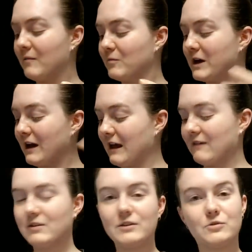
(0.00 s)
we kind of
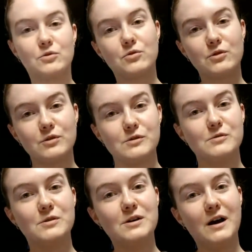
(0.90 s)
have a little
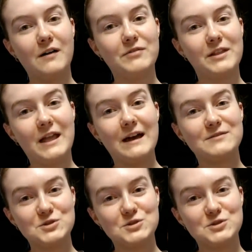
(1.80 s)
crew of the live